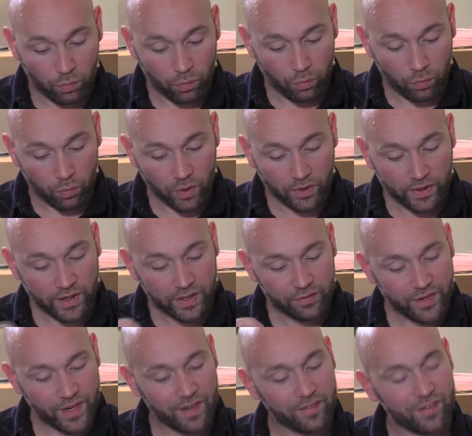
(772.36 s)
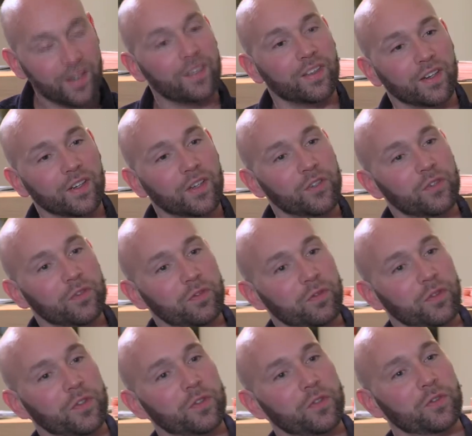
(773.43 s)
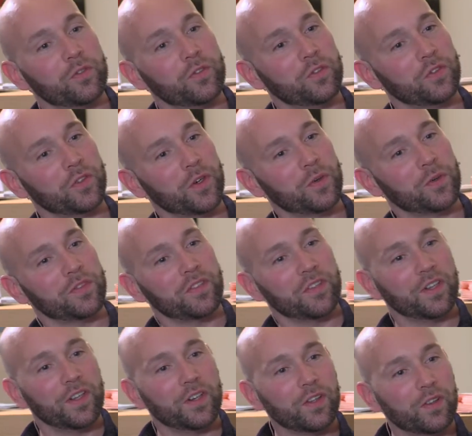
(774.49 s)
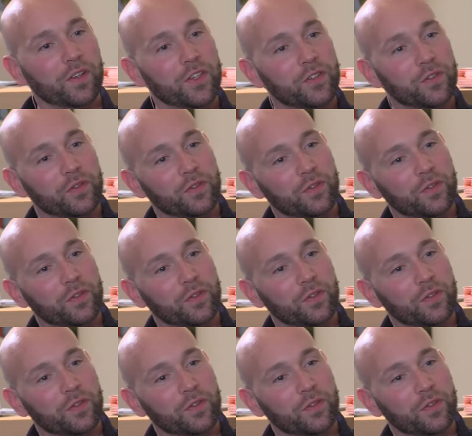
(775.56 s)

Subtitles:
What kind of dance is it? Could you show us a little? Could you